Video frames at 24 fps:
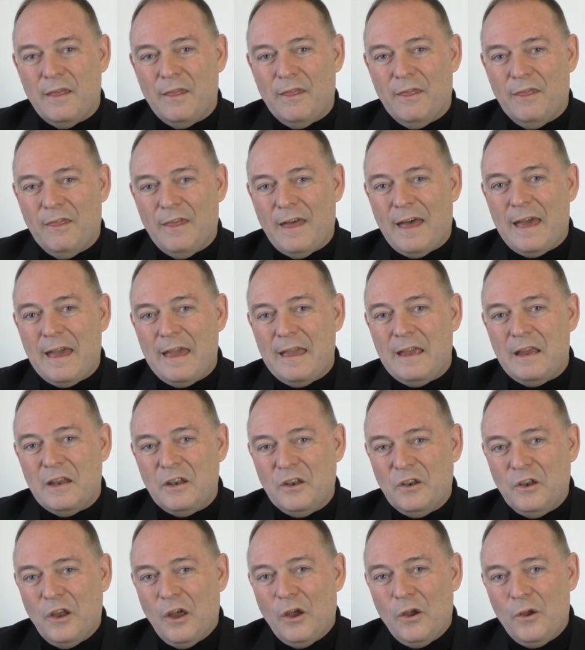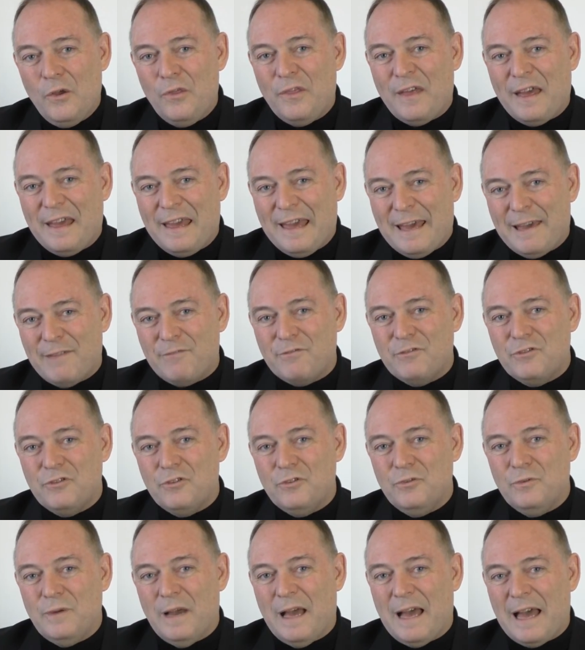they know they have
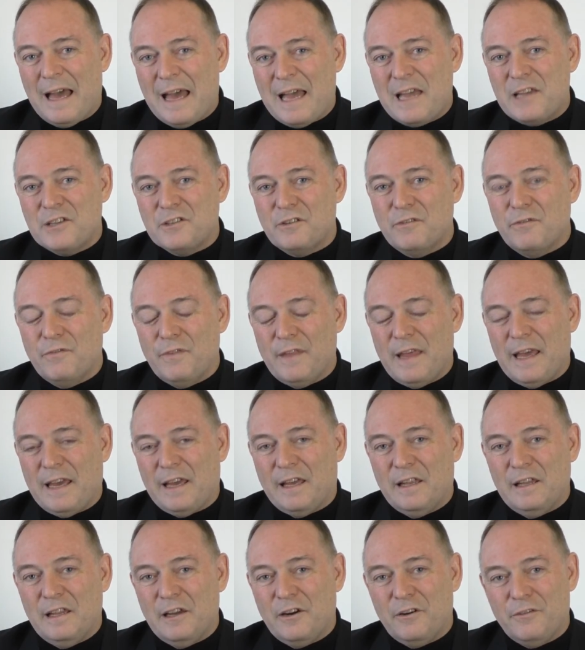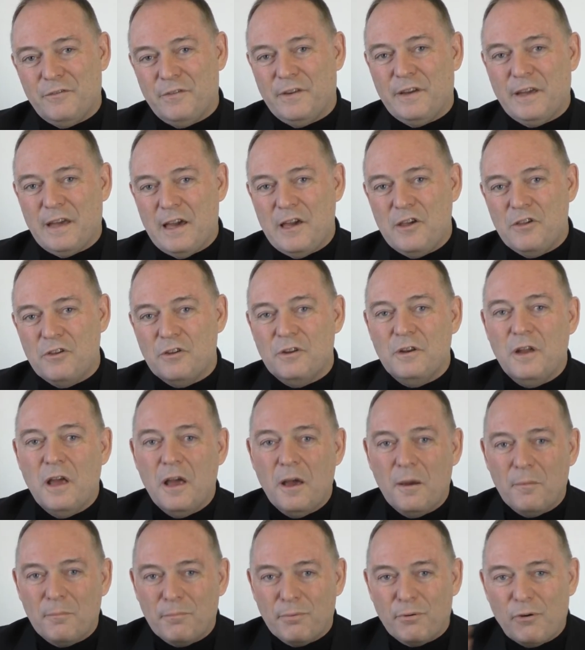to ask for that clarification
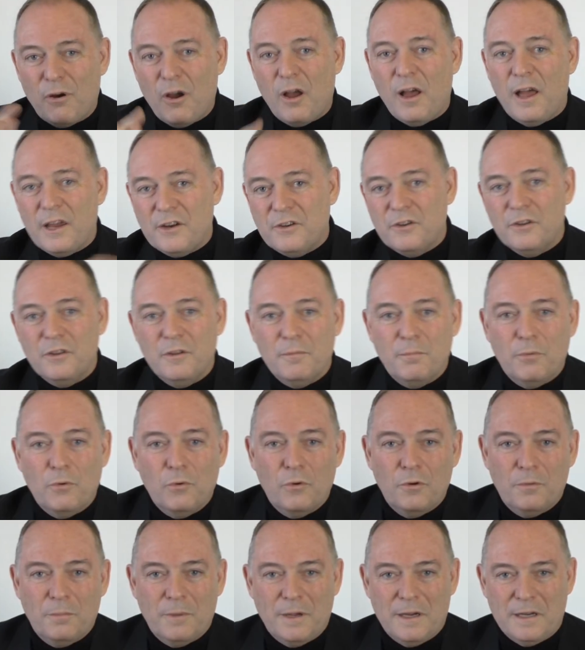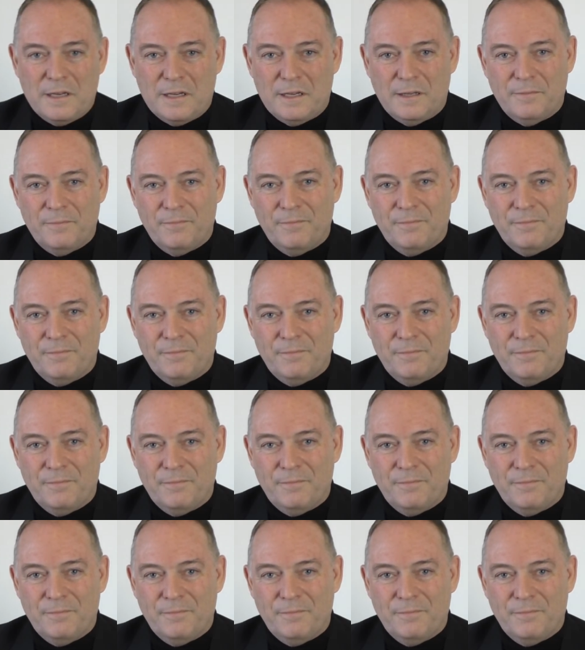prior to the board meeting.